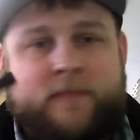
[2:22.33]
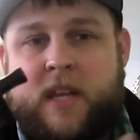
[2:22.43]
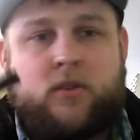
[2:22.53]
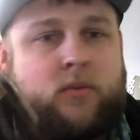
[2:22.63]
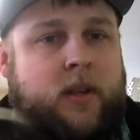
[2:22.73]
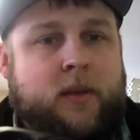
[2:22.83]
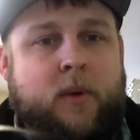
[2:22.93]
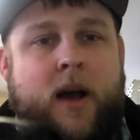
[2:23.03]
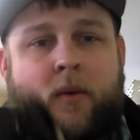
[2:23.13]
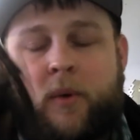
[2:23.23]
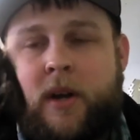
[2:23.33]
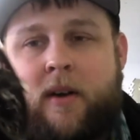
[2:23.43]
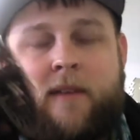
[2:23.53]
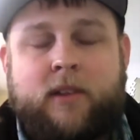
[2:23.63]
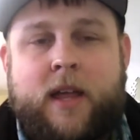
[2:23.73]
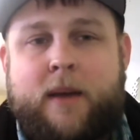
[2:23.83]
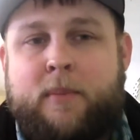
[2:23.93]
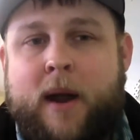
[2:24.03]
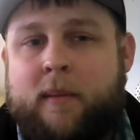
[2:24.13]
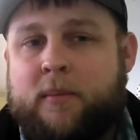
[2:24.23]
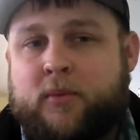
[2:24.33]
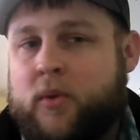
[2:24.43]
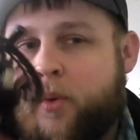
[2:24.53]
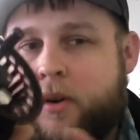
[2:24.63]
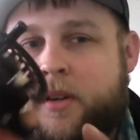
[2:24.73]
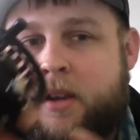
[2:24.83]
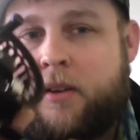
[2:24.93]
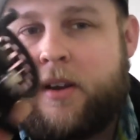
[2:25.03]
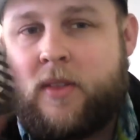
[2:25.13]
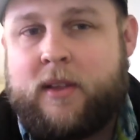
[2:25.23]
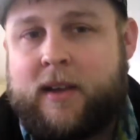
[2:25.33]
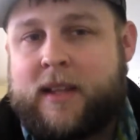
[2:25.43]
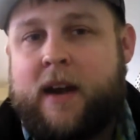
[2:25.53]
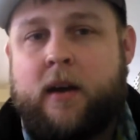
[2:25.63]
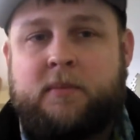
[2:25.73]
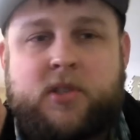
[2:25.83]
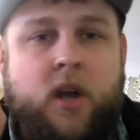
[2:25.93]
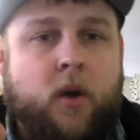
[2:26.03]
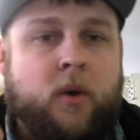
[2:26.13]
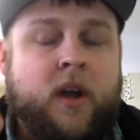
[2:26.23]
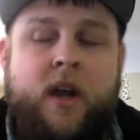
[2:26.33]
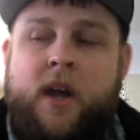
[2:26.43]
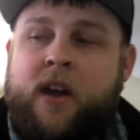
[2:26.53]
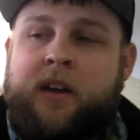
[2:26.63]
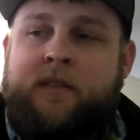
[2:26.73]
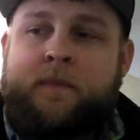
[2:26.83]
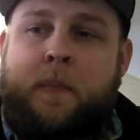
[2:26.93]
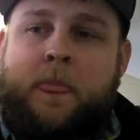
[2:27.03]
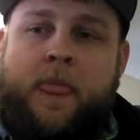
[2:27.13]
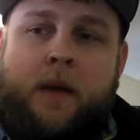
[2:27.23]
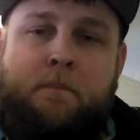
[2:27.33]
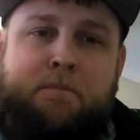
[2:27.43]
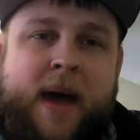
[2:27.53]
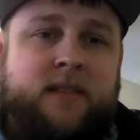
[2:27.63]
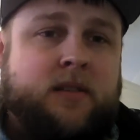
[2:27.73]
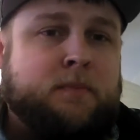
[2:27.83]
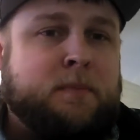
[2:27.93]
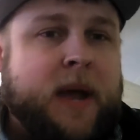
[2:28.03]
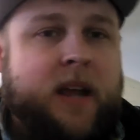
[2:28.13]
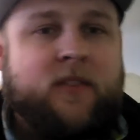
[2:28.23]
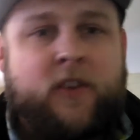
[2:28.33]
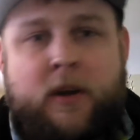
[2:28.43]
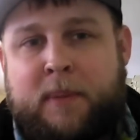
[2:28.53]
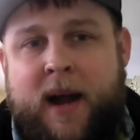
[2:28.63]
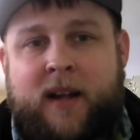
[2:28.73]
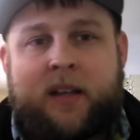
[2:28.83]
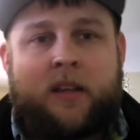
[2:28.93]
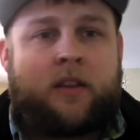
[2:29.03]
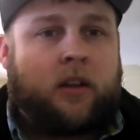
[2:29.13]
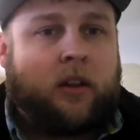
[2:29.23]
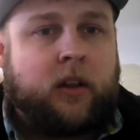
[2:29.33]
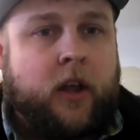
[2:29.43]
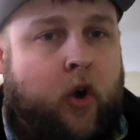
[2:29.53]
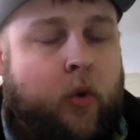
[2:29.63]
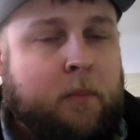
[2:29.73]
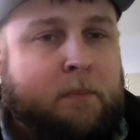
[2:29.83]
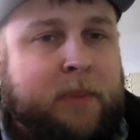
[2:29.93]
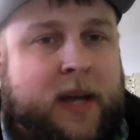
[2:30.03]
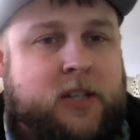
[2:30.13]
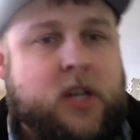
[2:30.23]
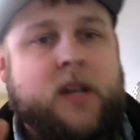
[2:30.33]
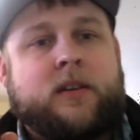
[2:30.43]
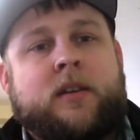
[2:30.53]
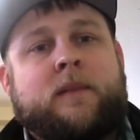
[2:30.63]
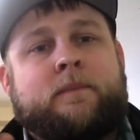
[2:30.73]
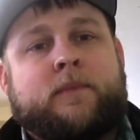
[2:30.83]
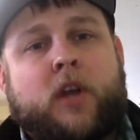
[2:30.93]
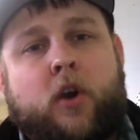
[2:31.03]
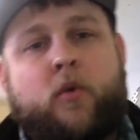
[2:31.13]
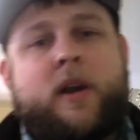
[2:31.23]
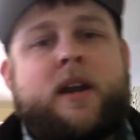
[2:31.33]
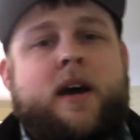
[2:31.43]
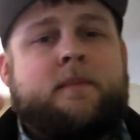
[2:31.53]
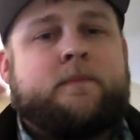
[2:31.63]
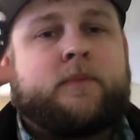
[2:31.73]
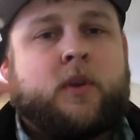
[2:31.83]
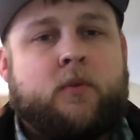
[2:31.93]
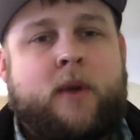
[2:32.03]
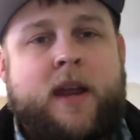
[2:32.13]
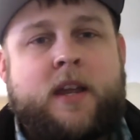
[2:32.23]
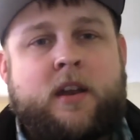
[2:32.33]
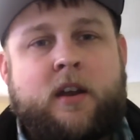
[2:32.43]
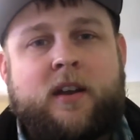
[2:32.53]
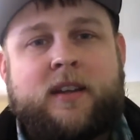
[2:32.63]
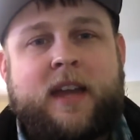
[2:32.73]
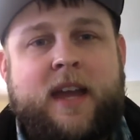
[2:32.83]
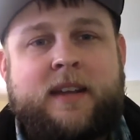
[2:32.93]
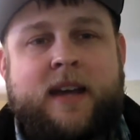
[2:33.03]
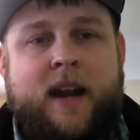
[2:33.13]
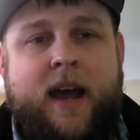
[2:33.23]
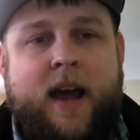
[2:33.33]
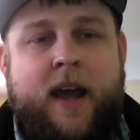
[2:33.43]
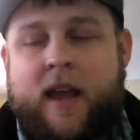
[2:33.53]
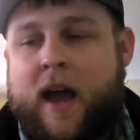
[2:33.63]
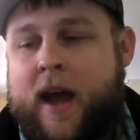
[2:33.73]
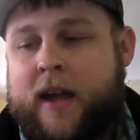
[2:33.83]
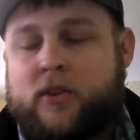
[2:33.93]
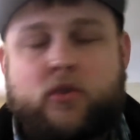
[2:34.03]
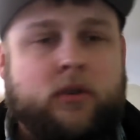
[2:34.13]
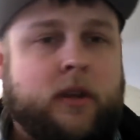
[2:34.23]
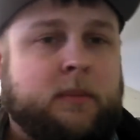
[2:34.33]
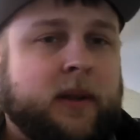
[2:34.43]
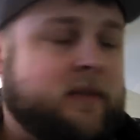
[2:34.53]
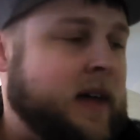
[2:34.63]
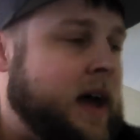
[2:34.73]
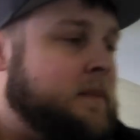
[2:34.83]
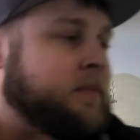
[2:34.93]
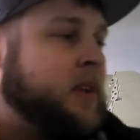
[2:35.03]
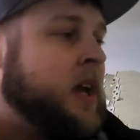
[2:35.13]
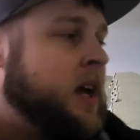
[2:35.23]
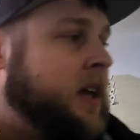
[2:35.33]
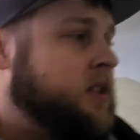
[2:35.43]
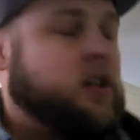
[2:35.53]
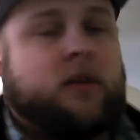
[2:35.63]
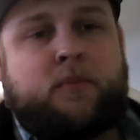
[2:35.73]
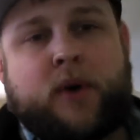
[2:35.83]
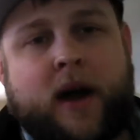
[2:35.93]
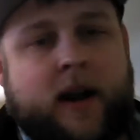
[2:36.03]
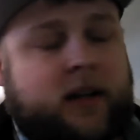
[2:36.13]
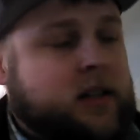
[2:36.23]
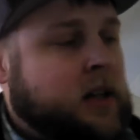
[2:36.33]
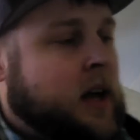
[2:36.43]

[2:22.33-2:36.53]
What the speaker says: do really well. We don't have a lot of problems with warranty or anything like that on them. So, best bang for your buck in the low budget arena right here, Cayadutta. I truly believe that. It's a good product.